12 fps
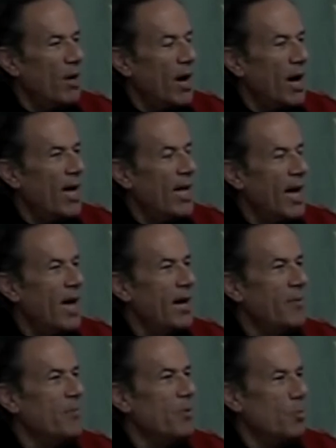I
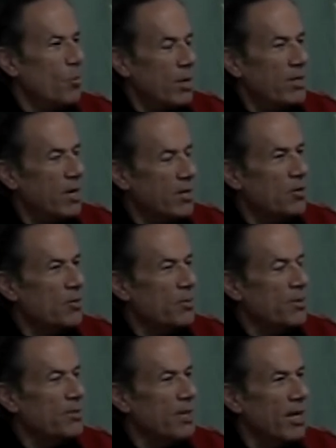am
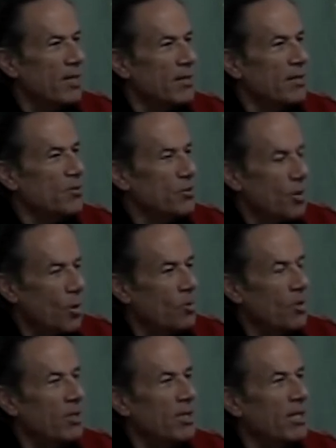100%
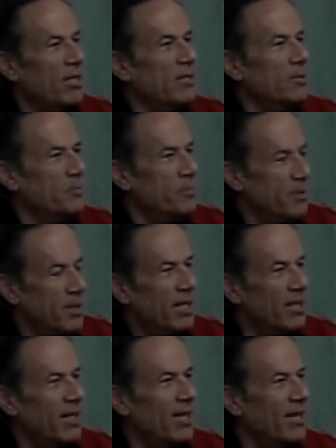totally,
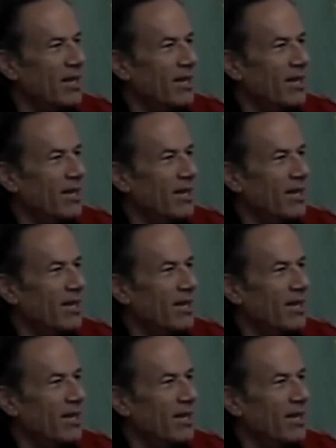completely